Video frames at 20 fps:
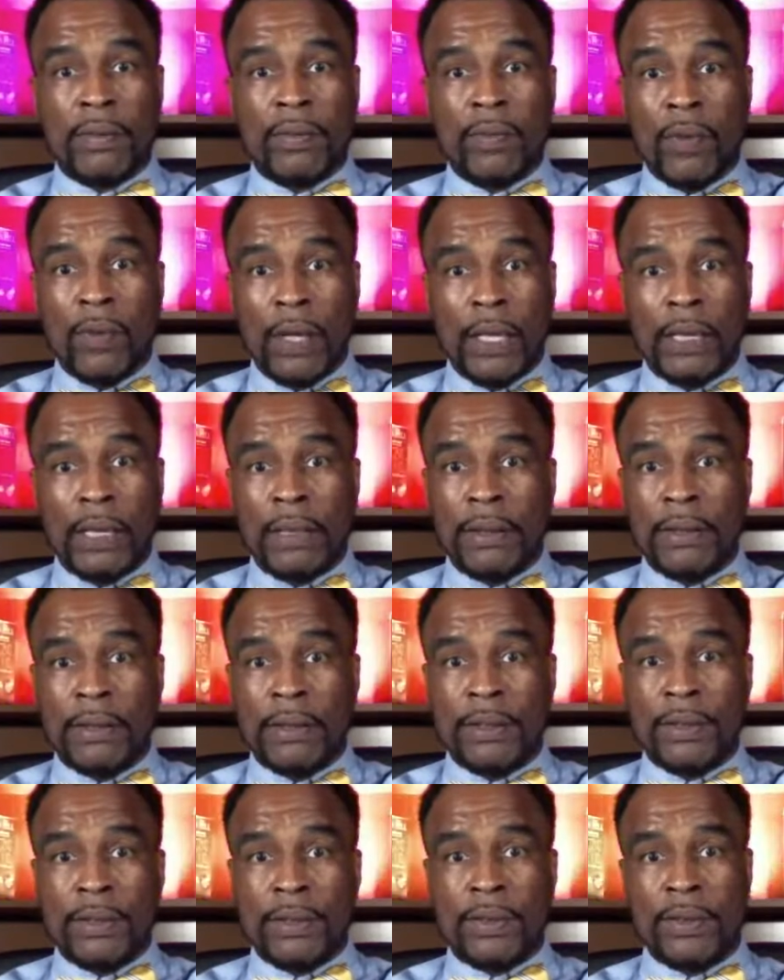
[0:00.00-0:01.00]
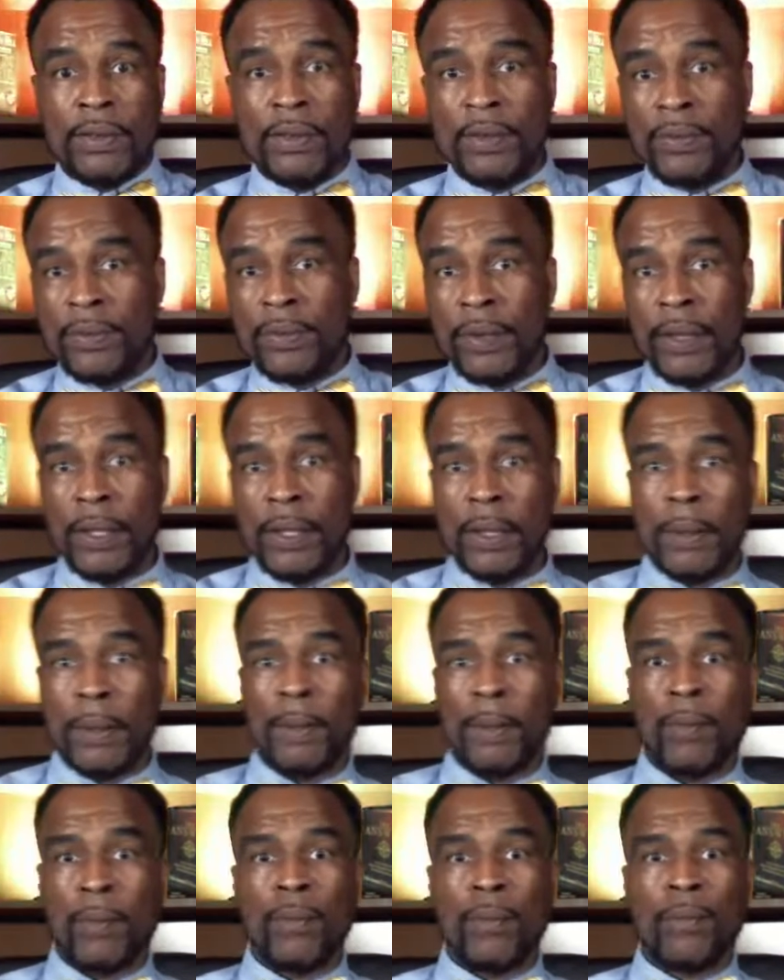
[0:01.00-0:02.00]
right? You
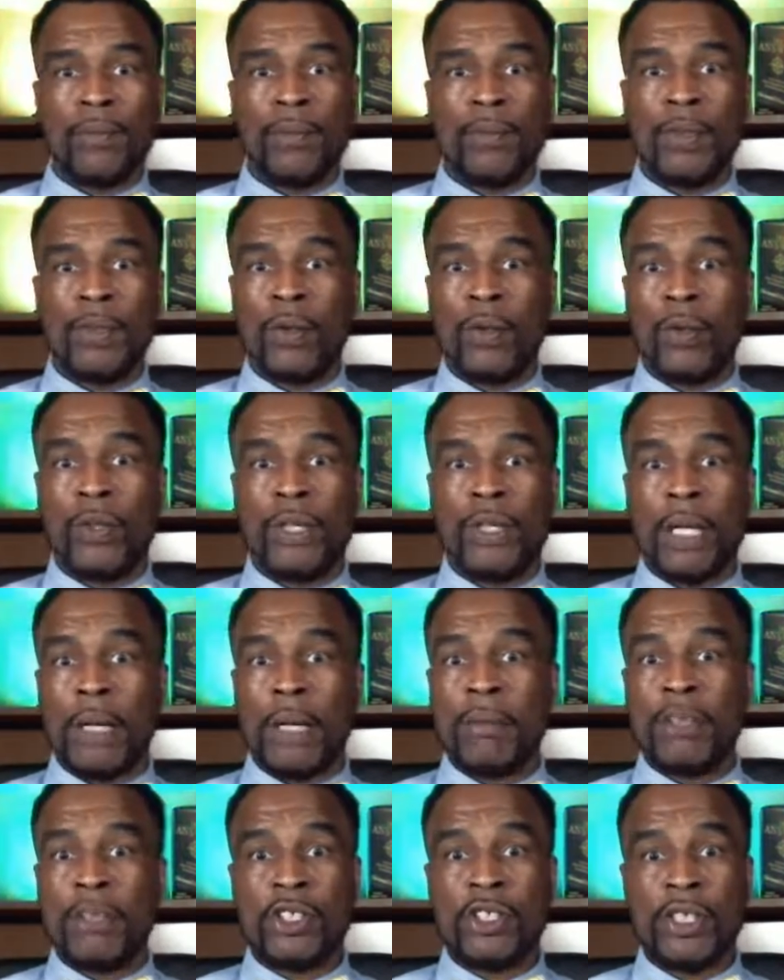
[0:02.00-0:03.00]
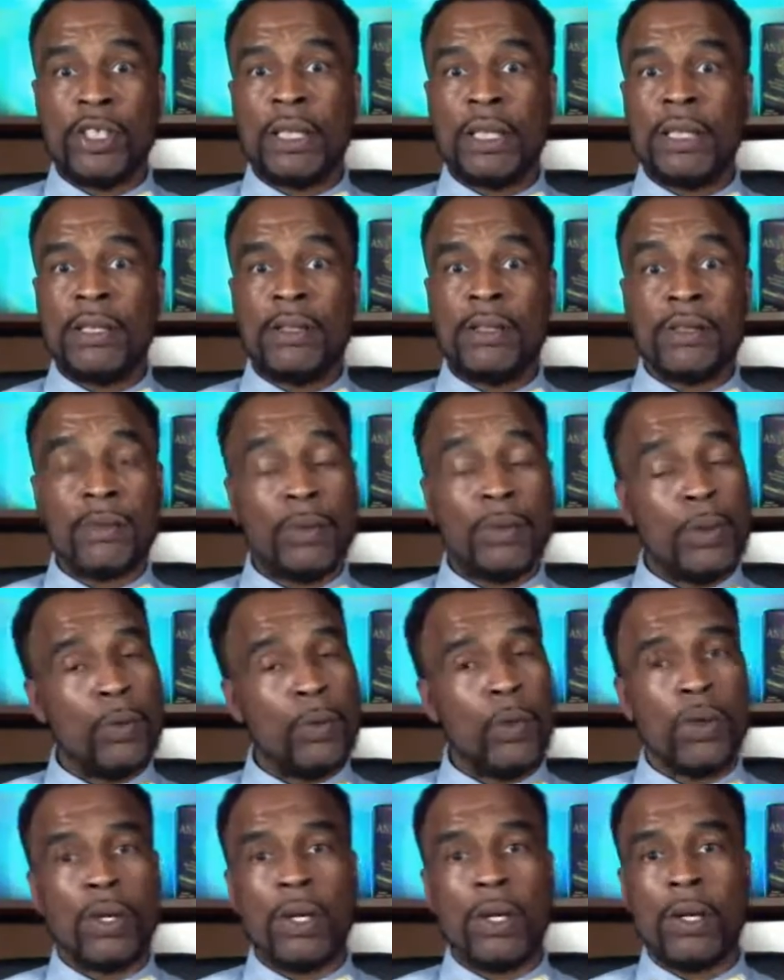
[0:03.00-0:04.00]
know, we're not machines. We
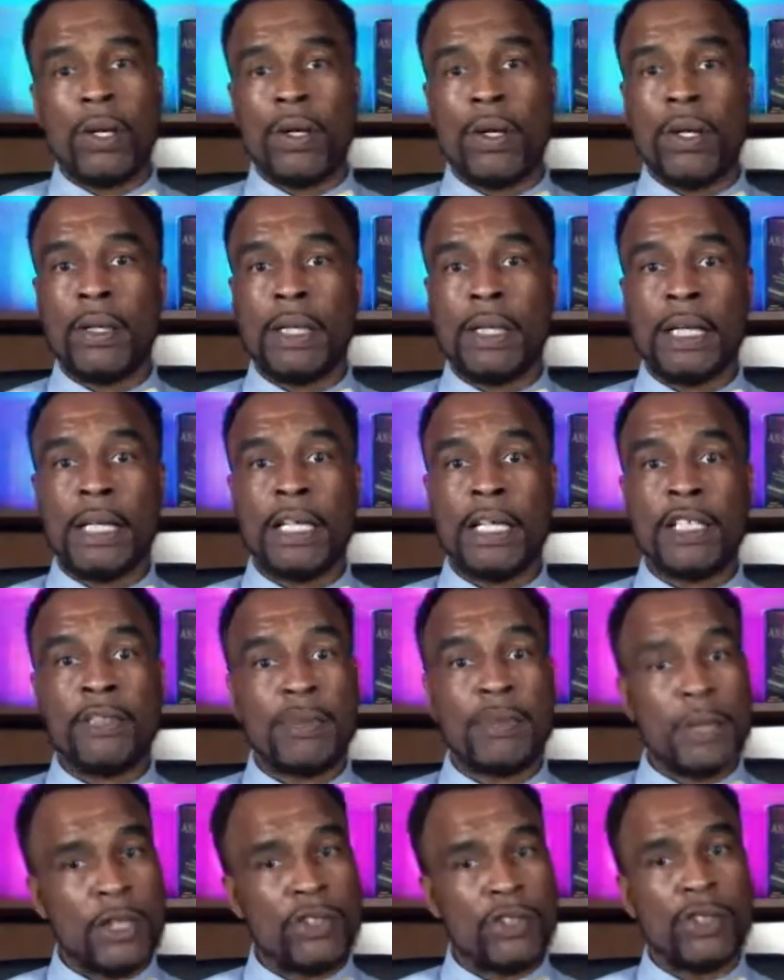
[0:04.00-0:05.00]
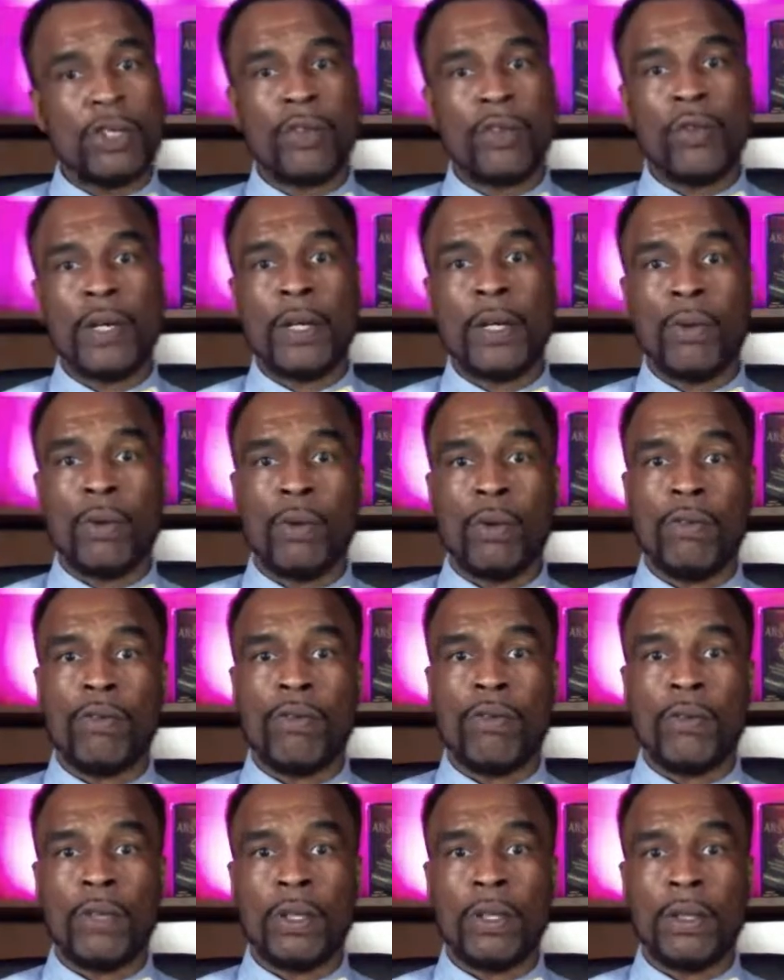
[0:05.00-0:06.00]
work hard, guys. But let your credit work
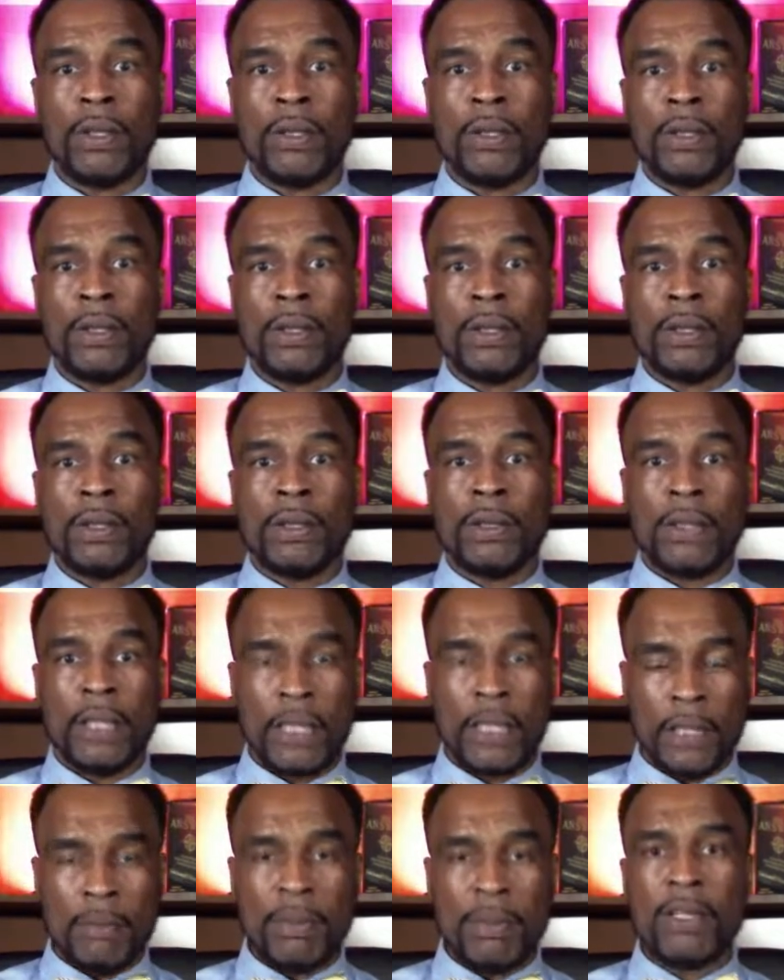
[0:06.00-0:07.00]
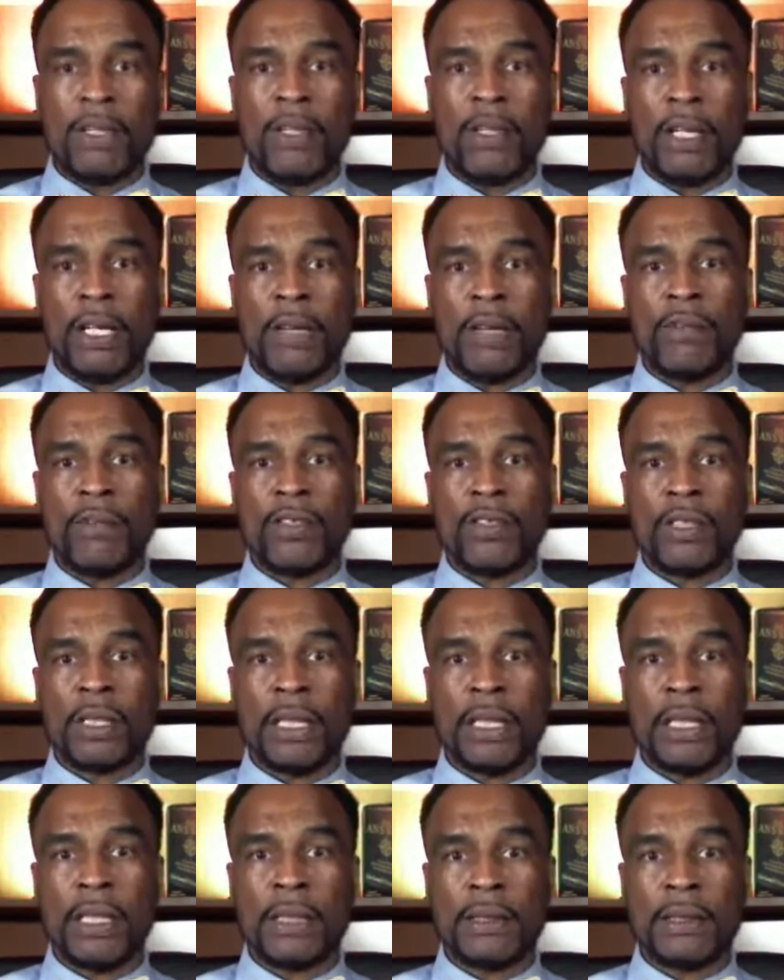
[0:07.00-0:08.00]
for you. Let it be your leverage,
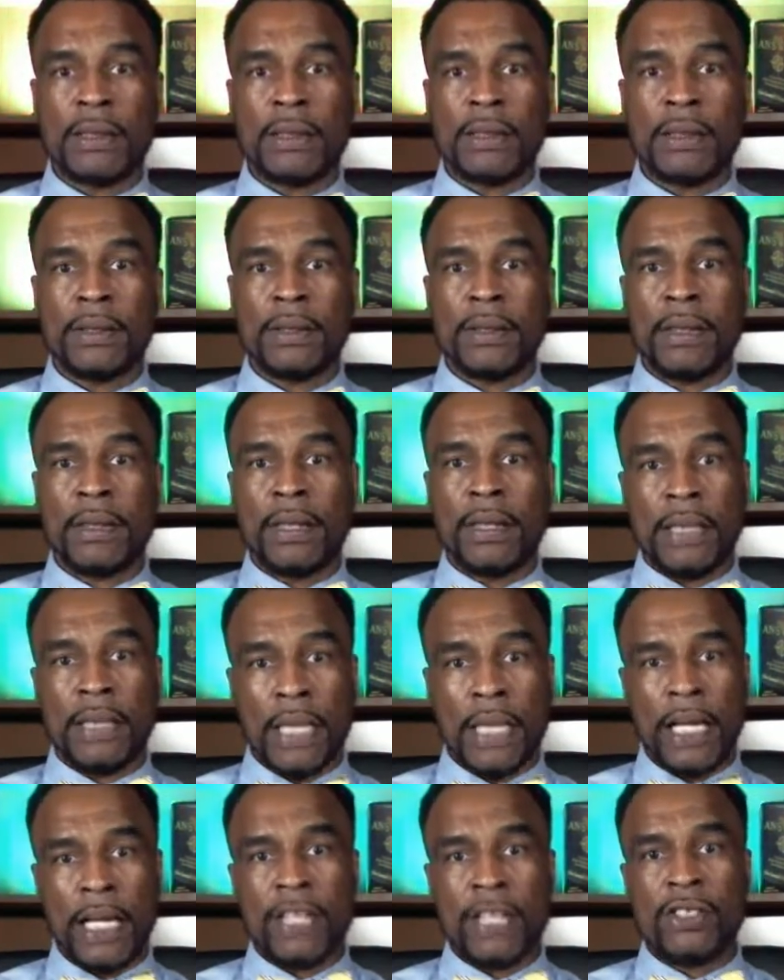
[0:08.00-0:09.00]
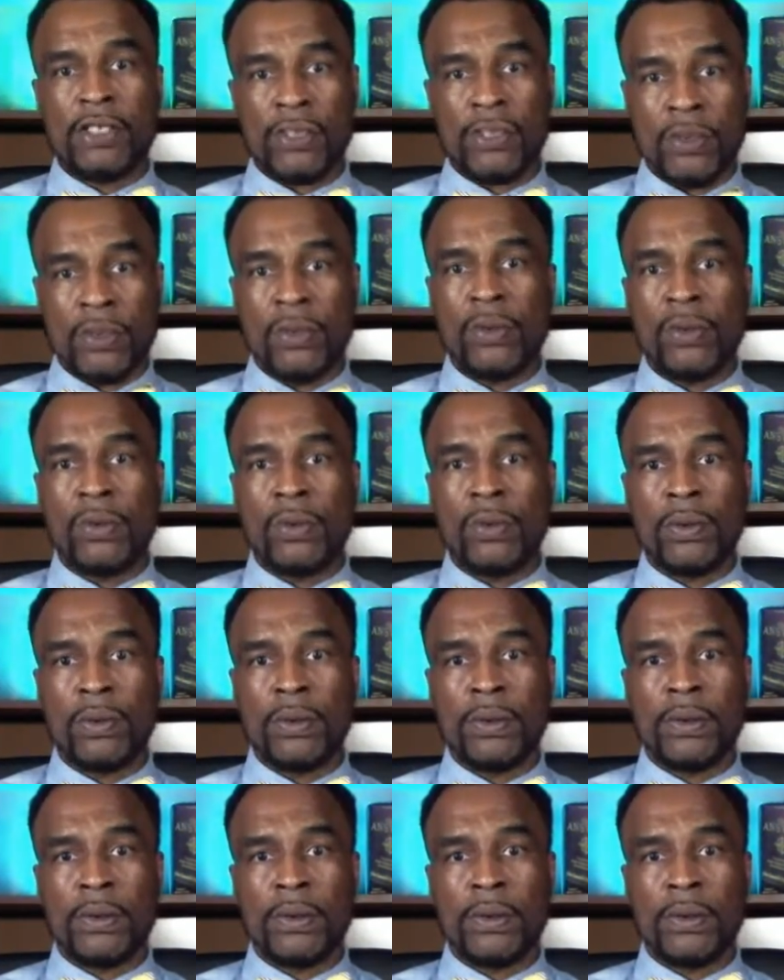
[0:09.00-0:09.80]
guys. Cash is cool,